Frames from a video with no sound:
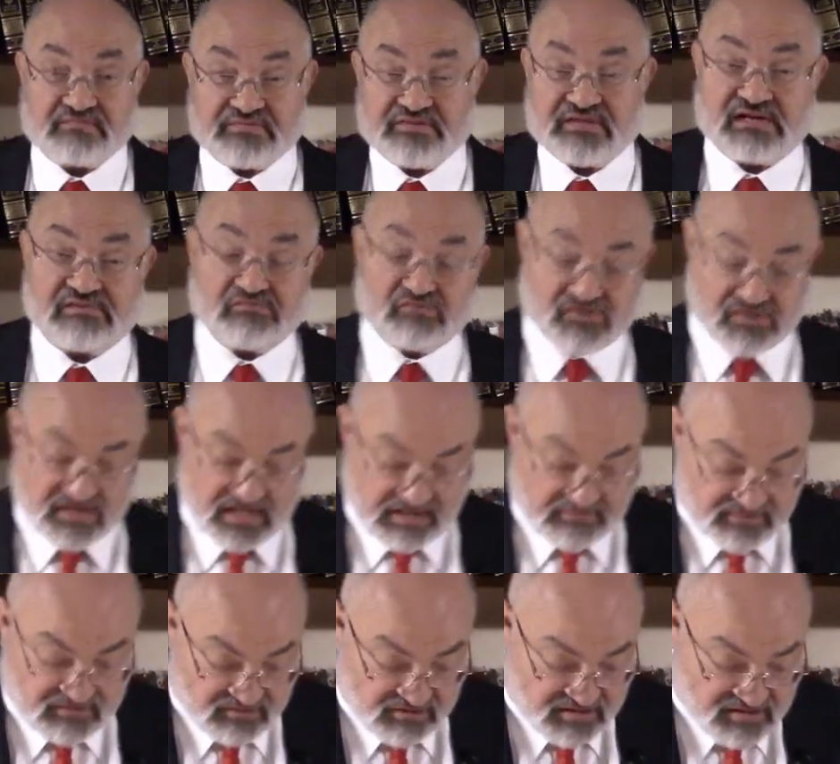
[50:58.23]
they have more
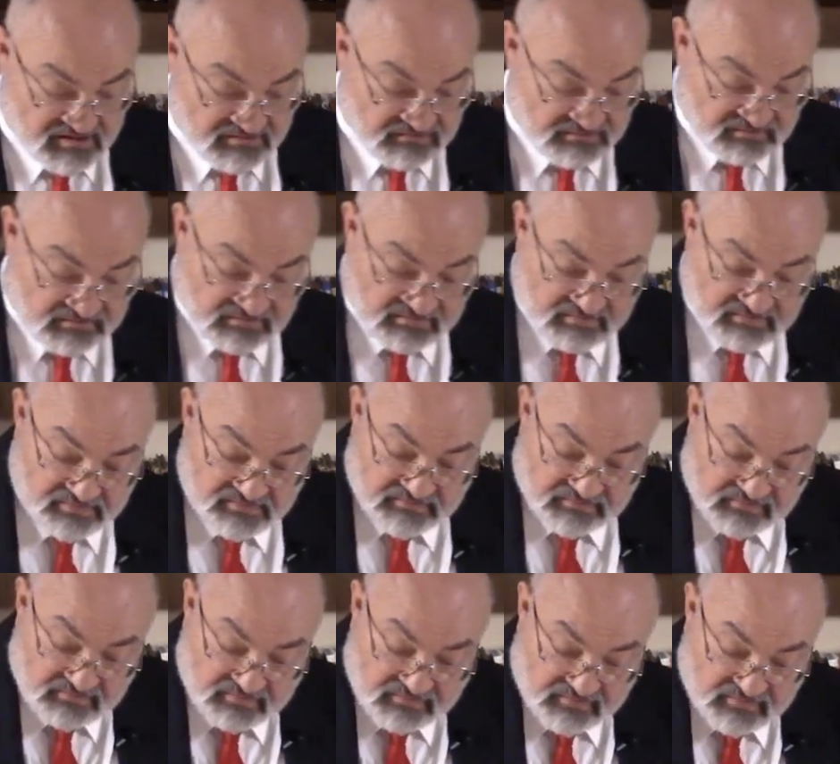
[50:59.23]
Slavic words.
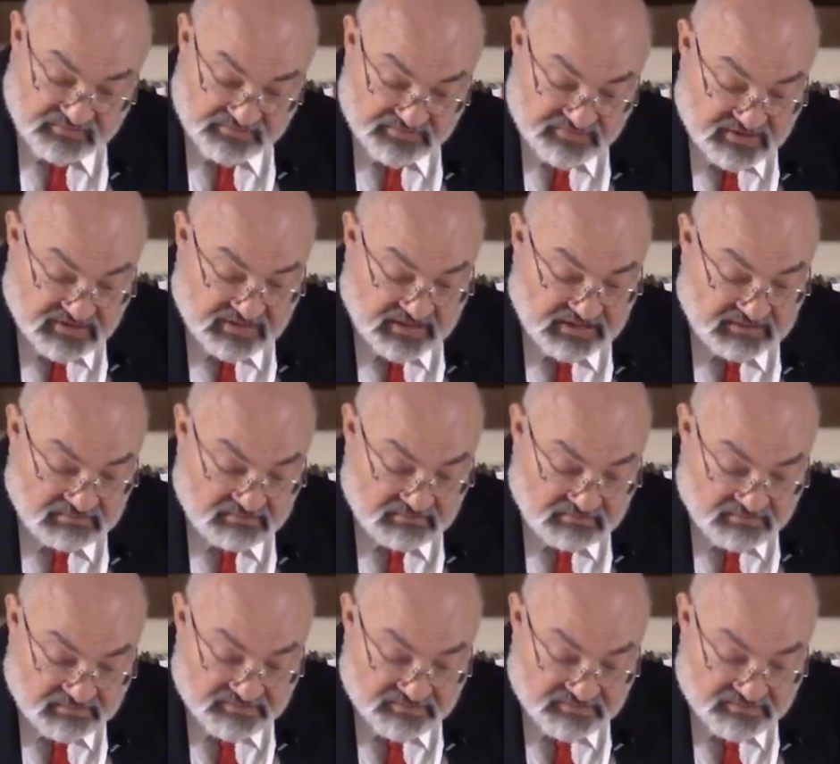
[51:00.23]
Okay?